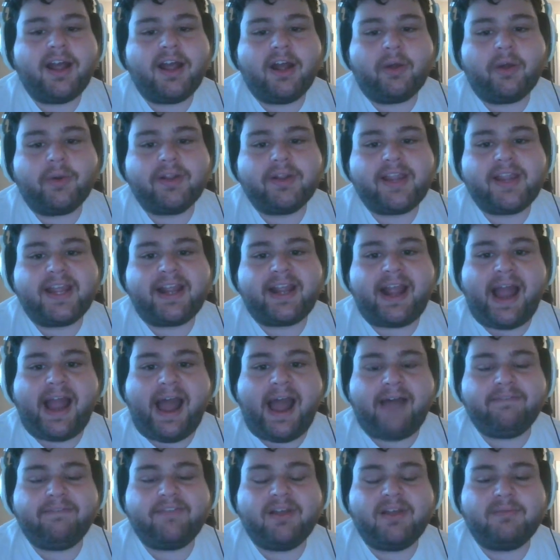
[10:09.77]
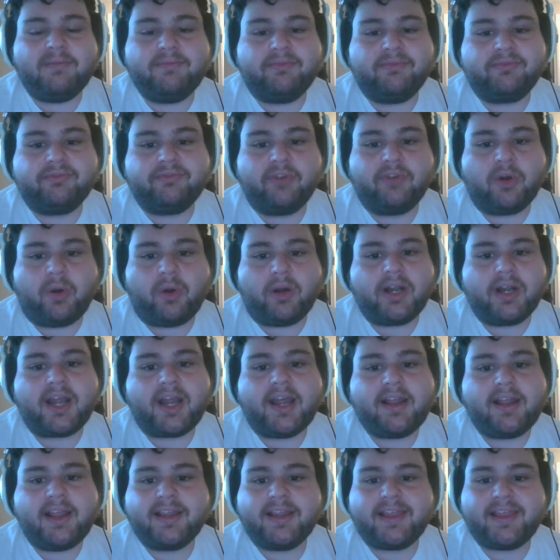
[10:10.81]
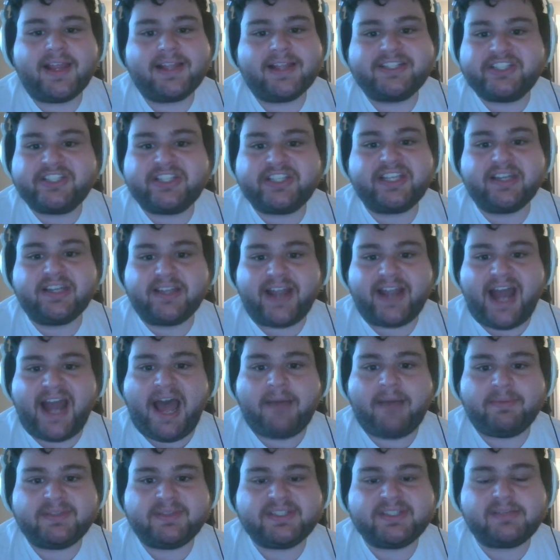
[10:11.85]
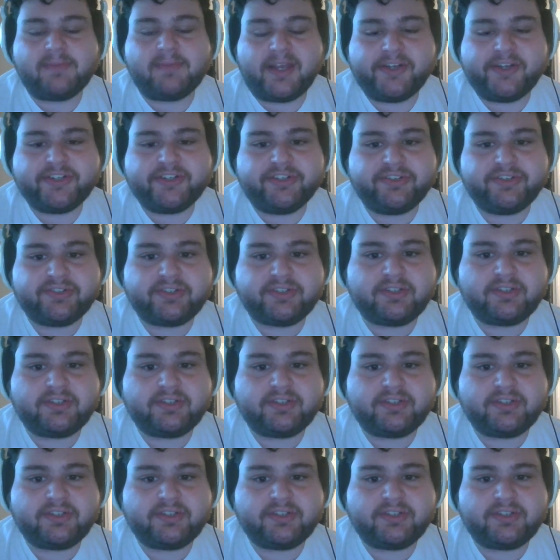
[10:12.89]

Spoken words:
or like have them record it. Like that's a thing that happens at majors.